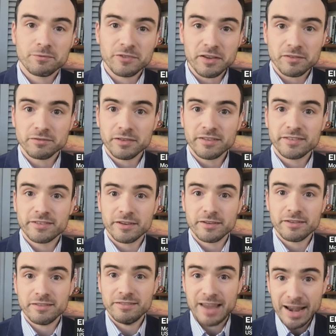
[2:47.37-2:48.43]

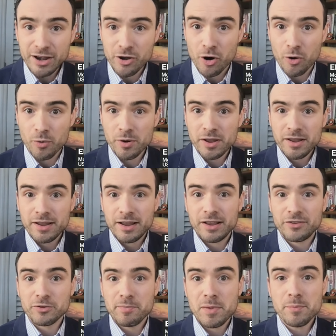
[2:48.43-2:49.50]
listed NATO.
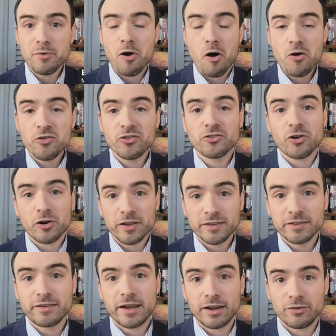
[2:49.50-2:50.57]
And so people are starting
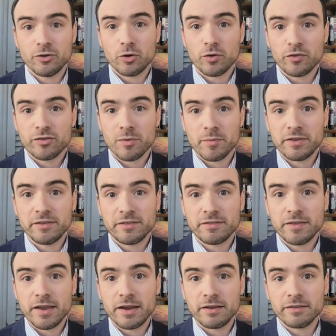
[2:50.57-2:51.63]
to take note of some of
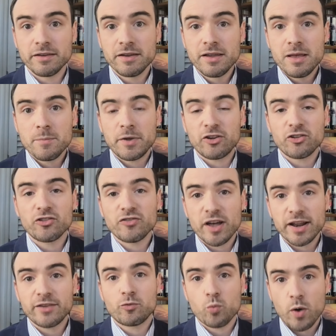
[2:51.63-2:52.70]
these things, but it's just
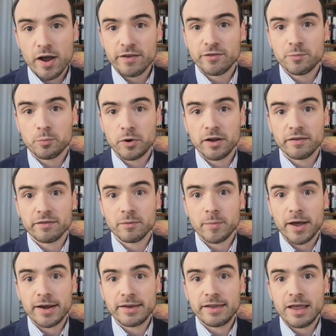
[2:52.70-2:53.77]
not as widespread as the
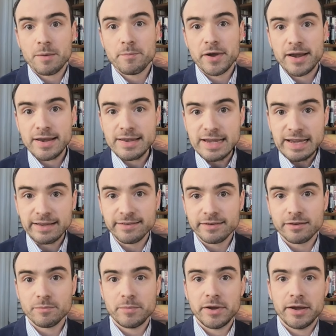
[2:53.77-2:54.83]
Biden campaign needs
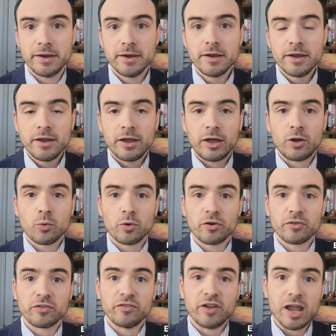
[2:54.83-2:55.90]
it to be in
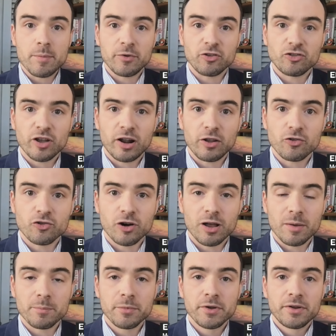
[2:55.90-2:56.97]
order to damage Donald
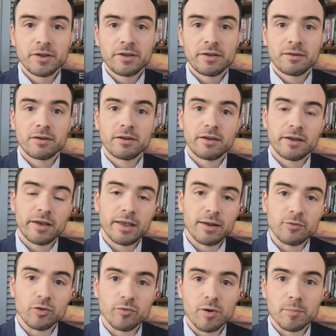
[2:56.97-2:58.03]
Trump ahead
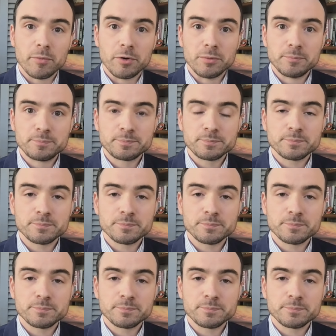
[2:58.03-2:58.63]
of November.